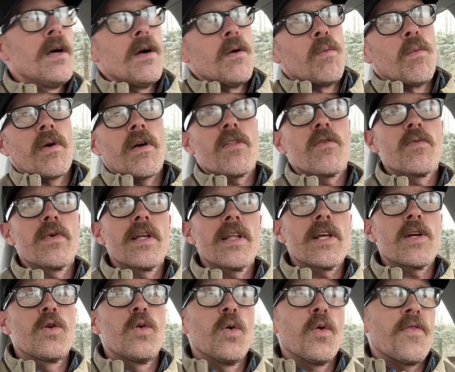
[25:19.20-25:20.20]
One of the
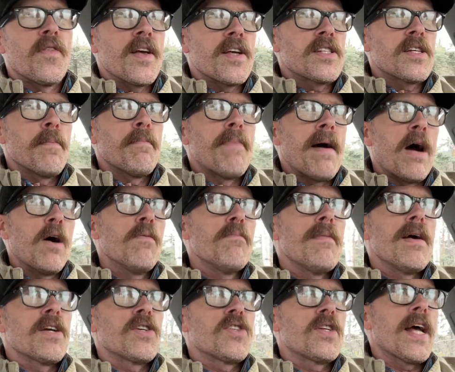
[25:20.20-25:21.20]
really cool things about
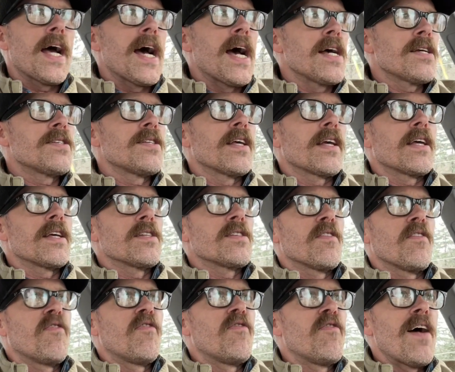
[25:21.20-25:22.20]
Meshtastic is
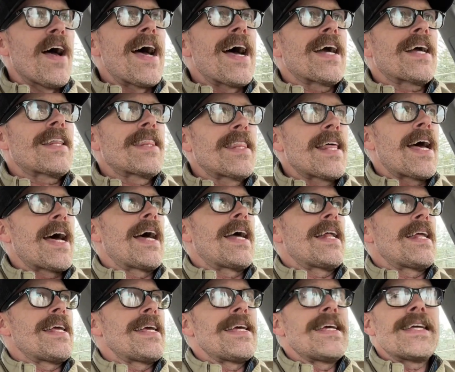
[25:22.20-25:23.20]
the fact that
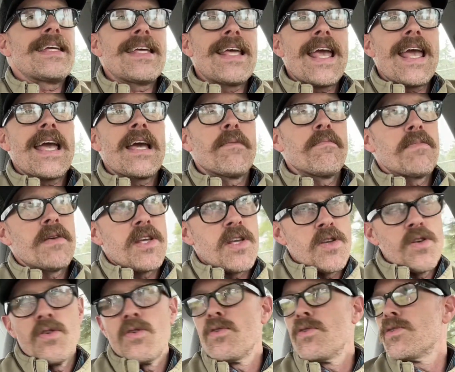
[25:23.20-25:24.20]
it can be
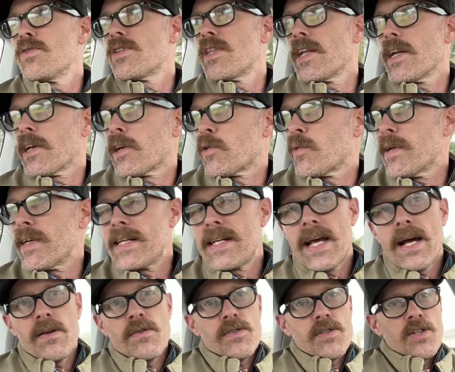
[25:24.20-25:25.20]
used in a grid
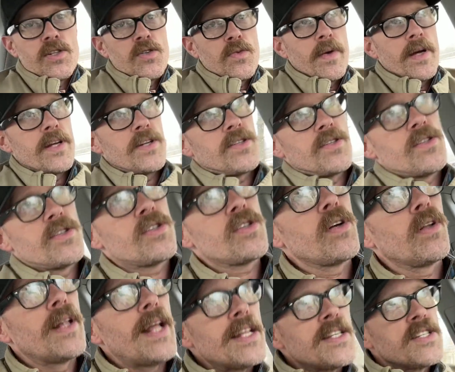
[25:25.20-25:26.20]
down situation. So
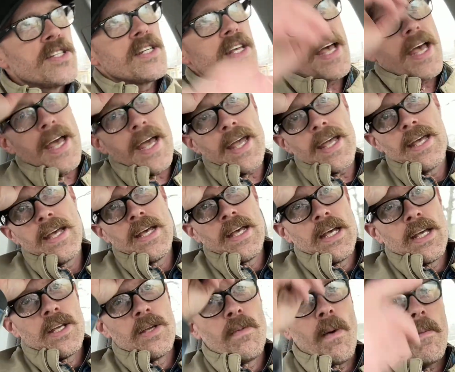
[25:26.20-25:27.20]
let's say,
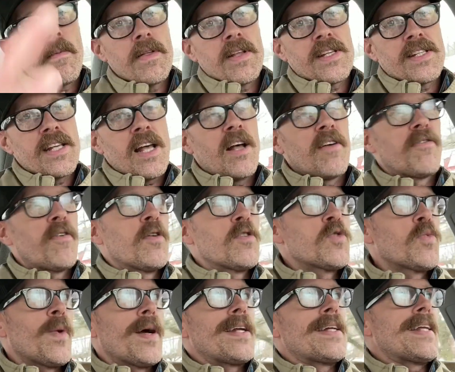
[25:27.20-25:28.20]
you remember the cell phones
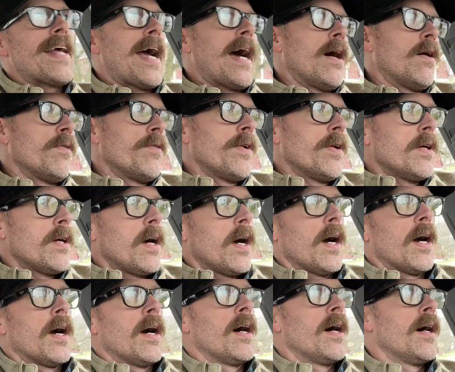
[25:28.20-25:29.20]
went down,
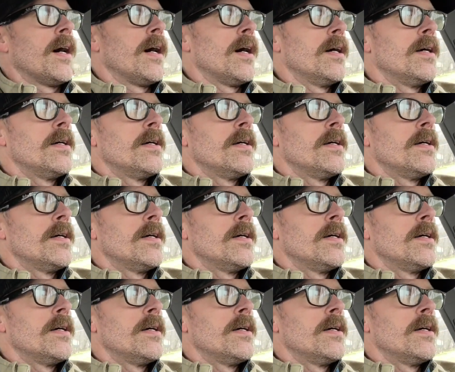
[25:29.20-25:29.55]
I